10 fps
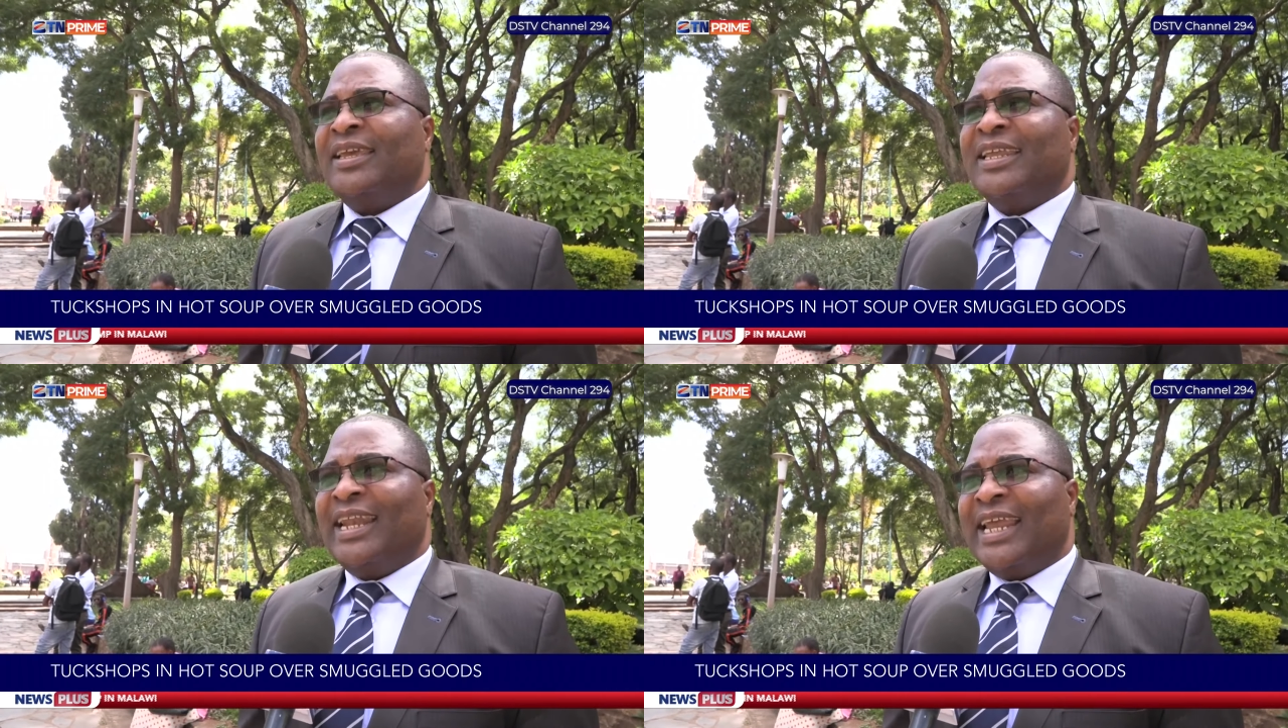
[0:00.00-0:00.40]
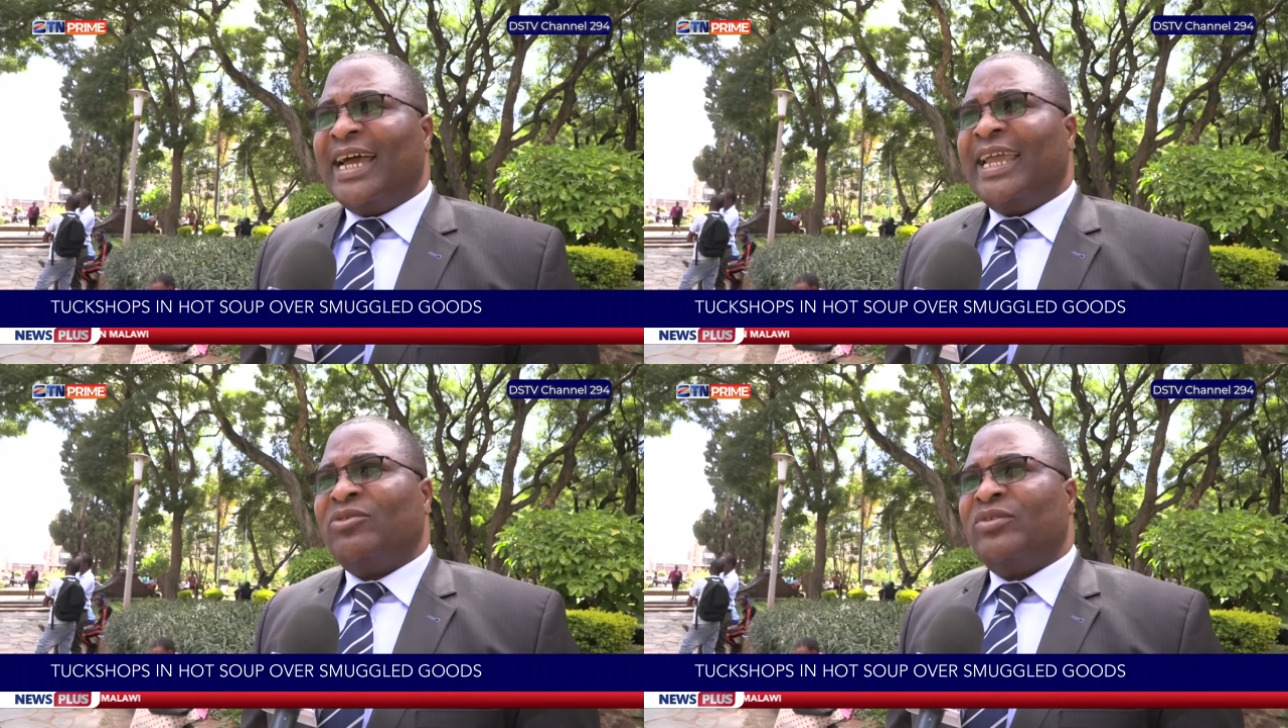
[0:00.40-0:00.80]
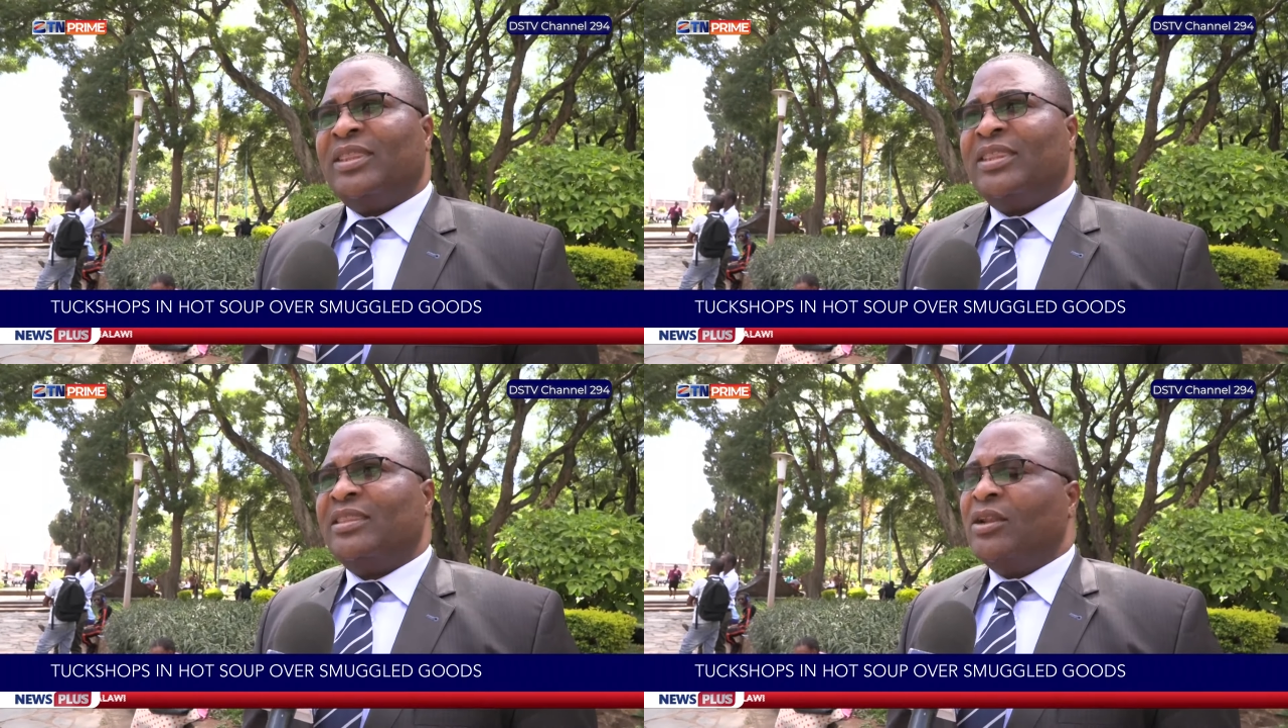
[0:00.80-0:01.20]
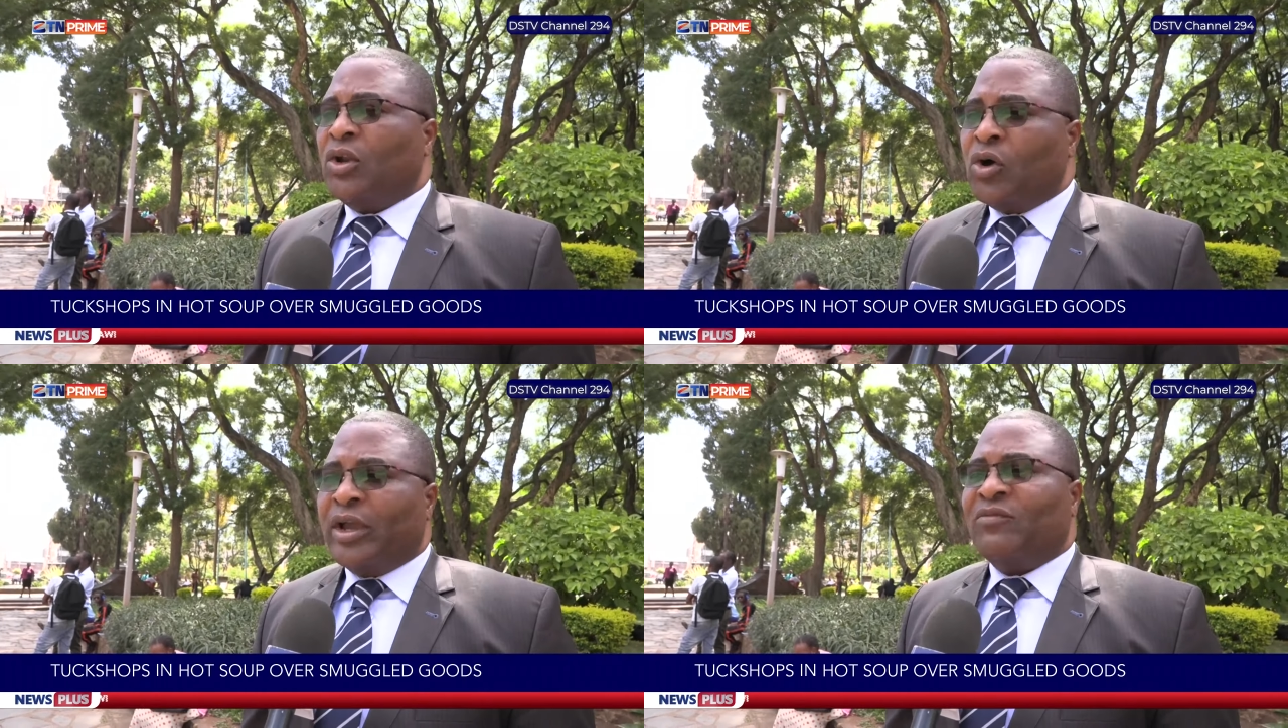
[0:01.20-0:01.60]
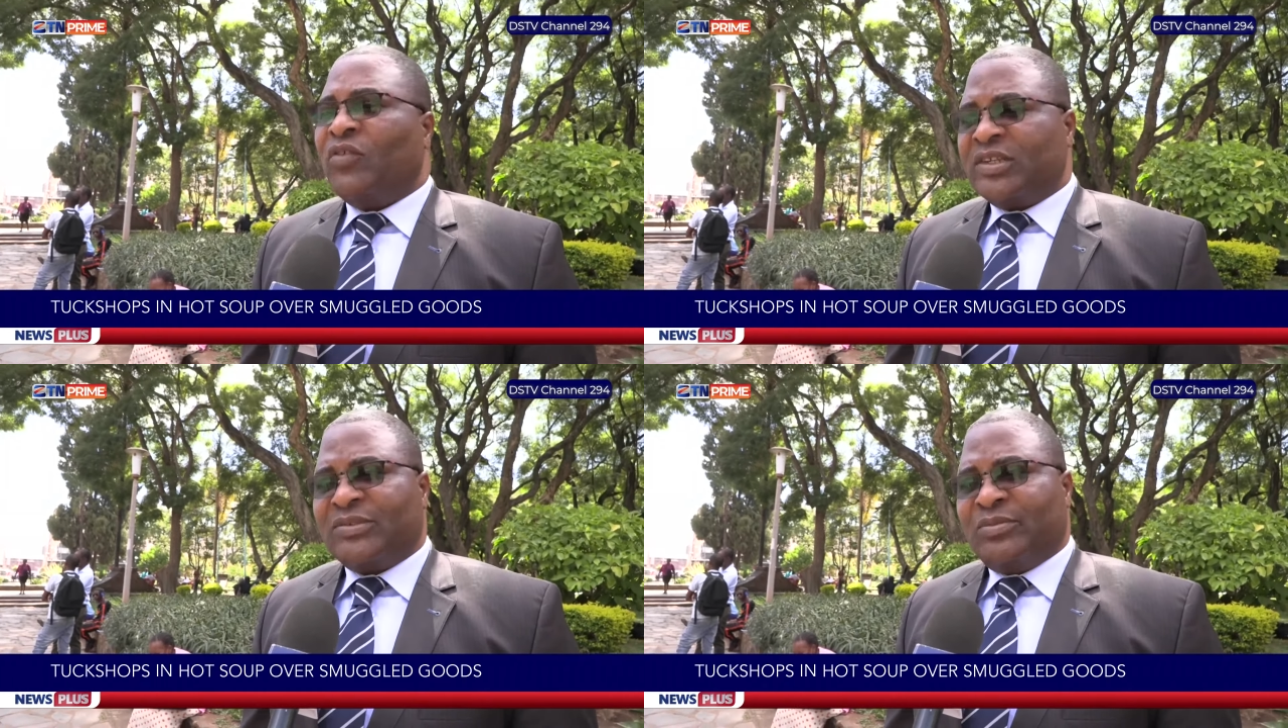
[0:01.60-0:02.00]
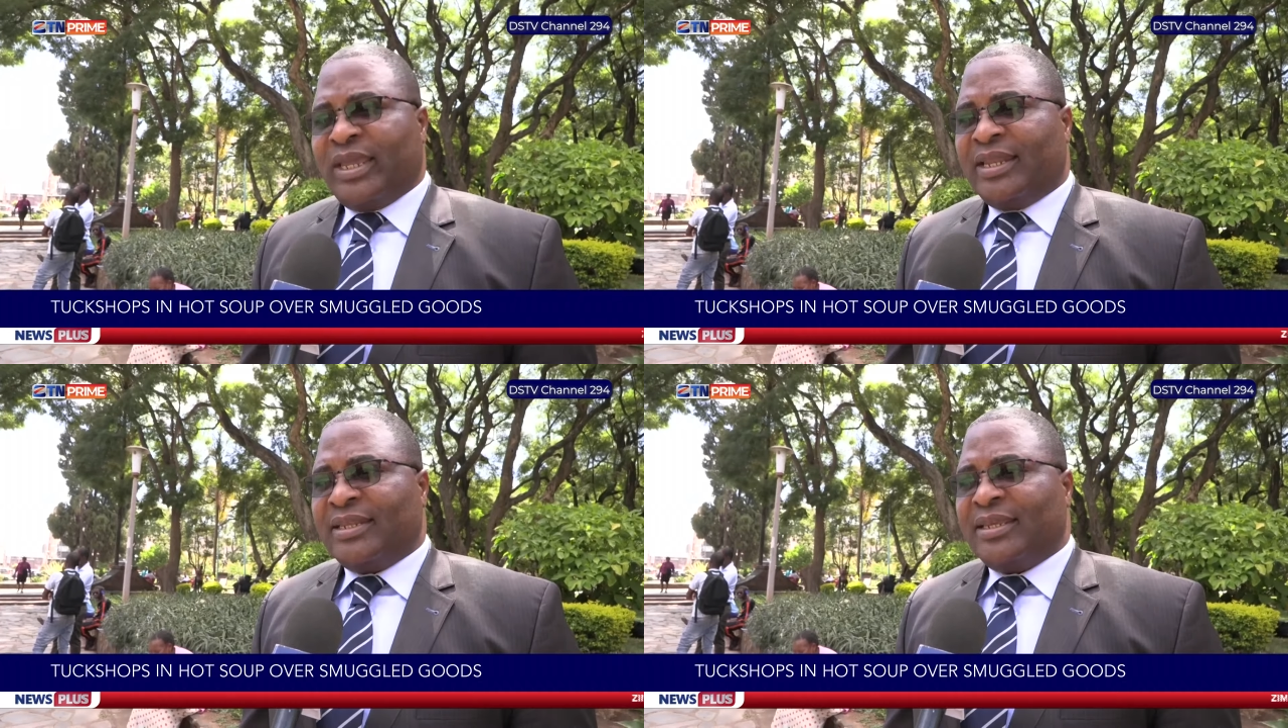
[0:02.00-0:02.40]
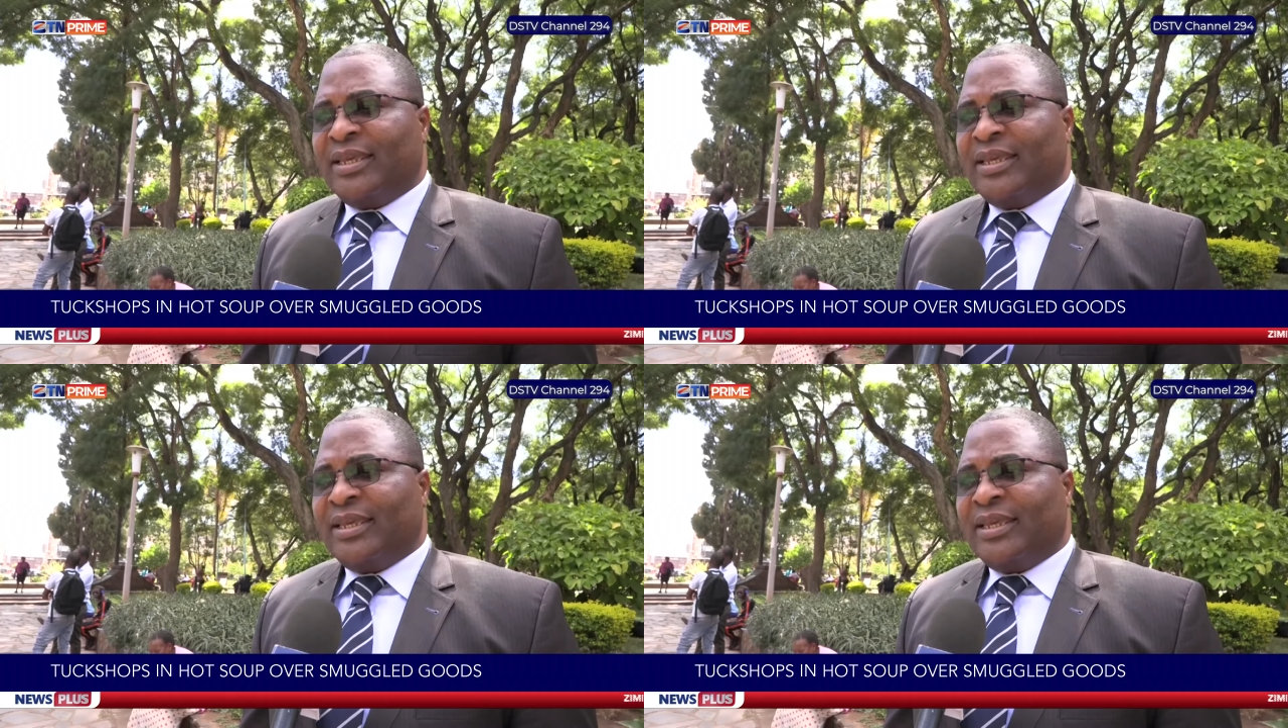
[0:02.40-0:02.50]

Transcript: in line with law enforcement.